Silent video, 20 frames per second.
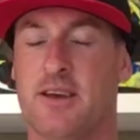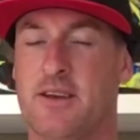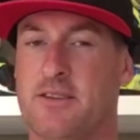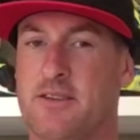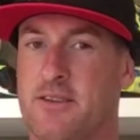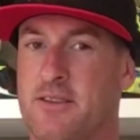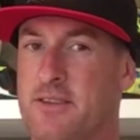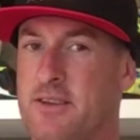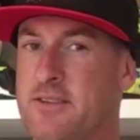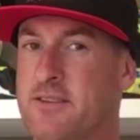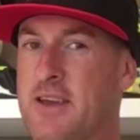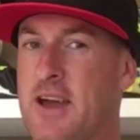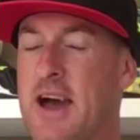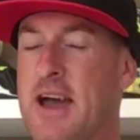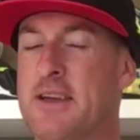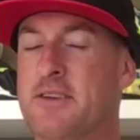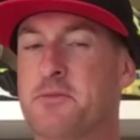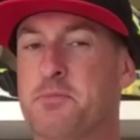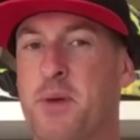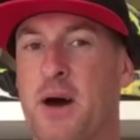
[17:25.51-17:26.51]
So this
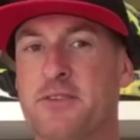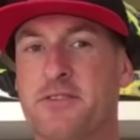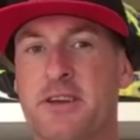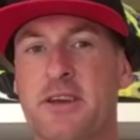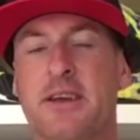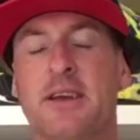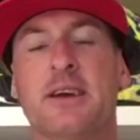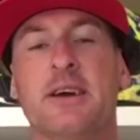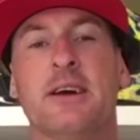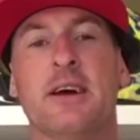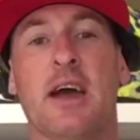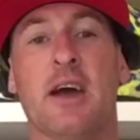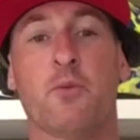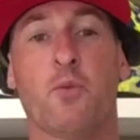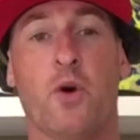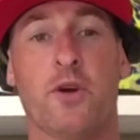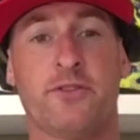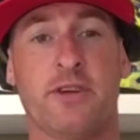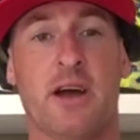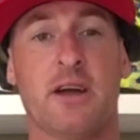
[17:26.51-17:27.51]
guy is buzzing,
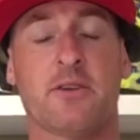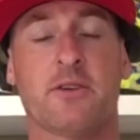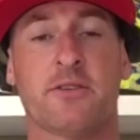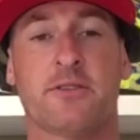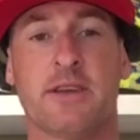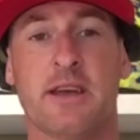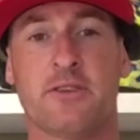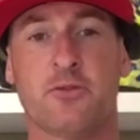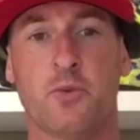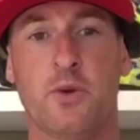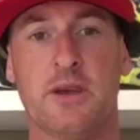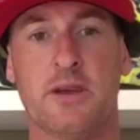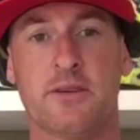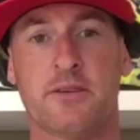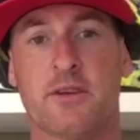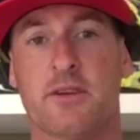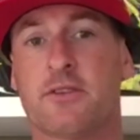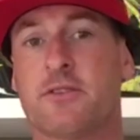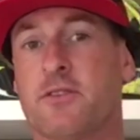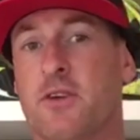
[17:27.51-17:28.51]
and watch out because next week
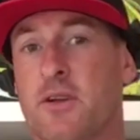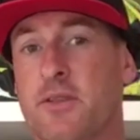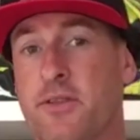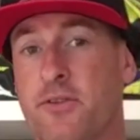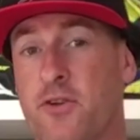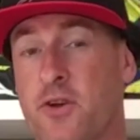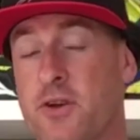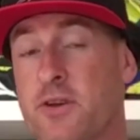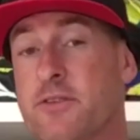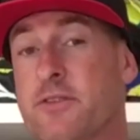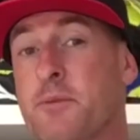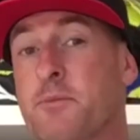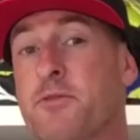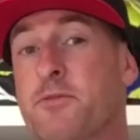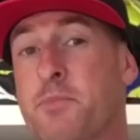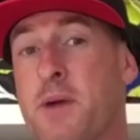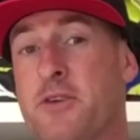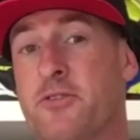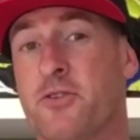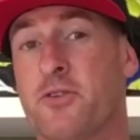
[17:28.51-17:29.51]
he's going to start throwing some
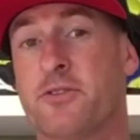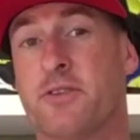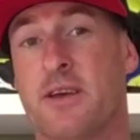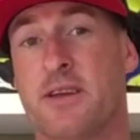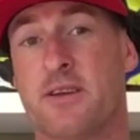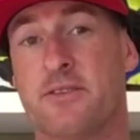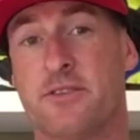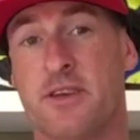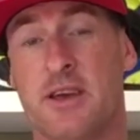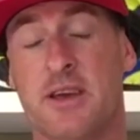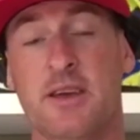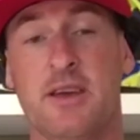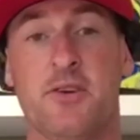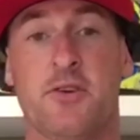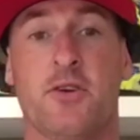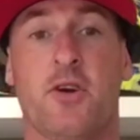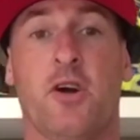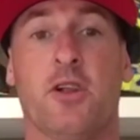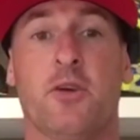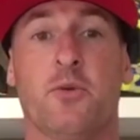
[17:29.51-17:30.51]
specials at us
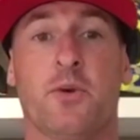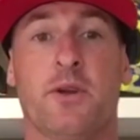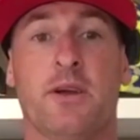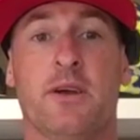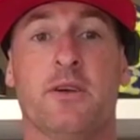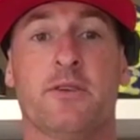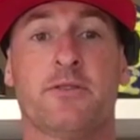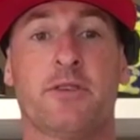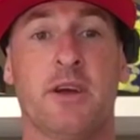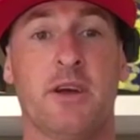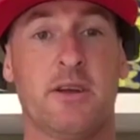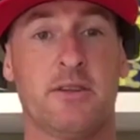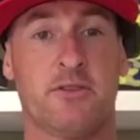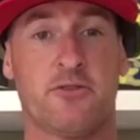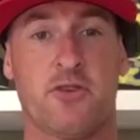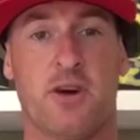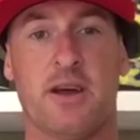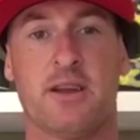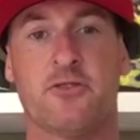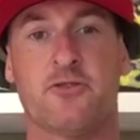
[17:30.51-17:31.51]
here at Hollywood Hills to
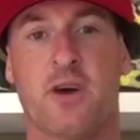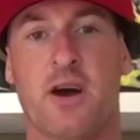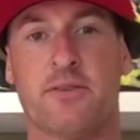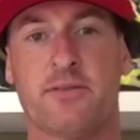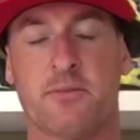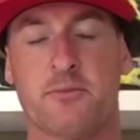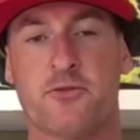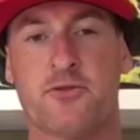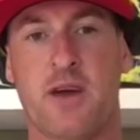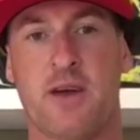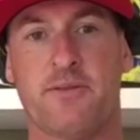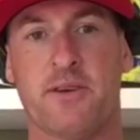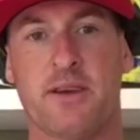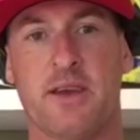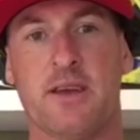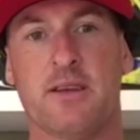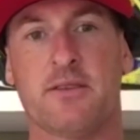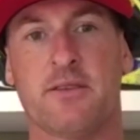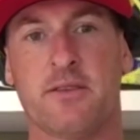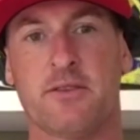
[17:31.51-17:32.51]
try and drive some
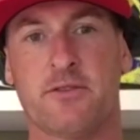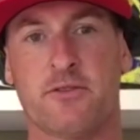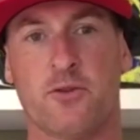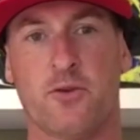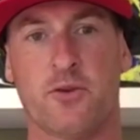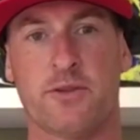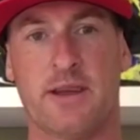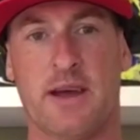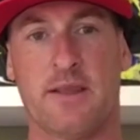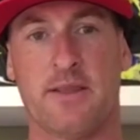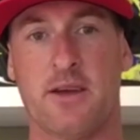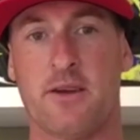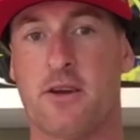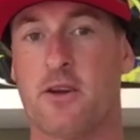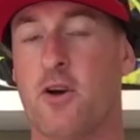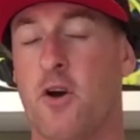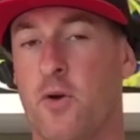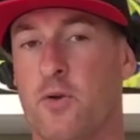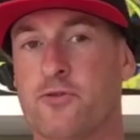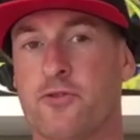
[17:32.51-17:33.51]
traffic into the store down there
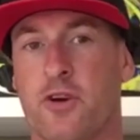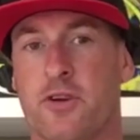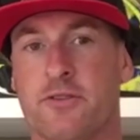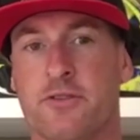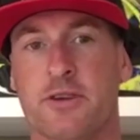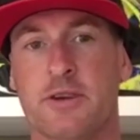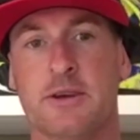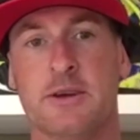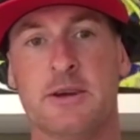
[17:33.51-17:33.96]
at Holeshot,